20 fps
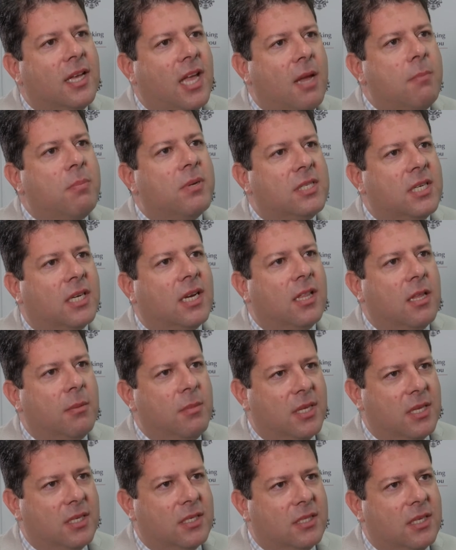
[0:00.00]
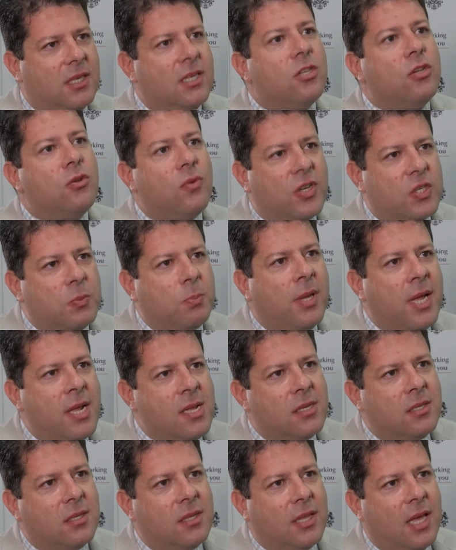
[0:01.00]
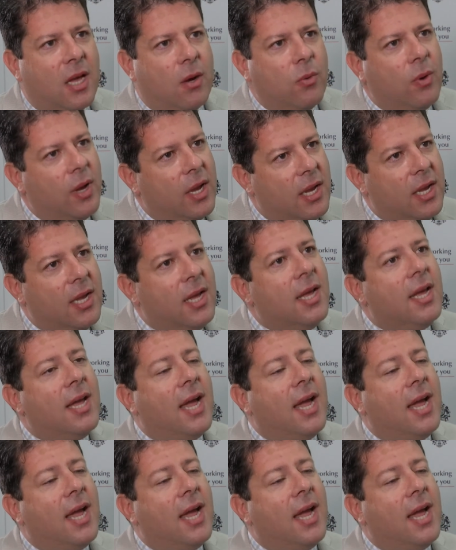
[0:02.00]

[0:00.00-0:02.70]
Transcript: a particular minister and you explain it in that way.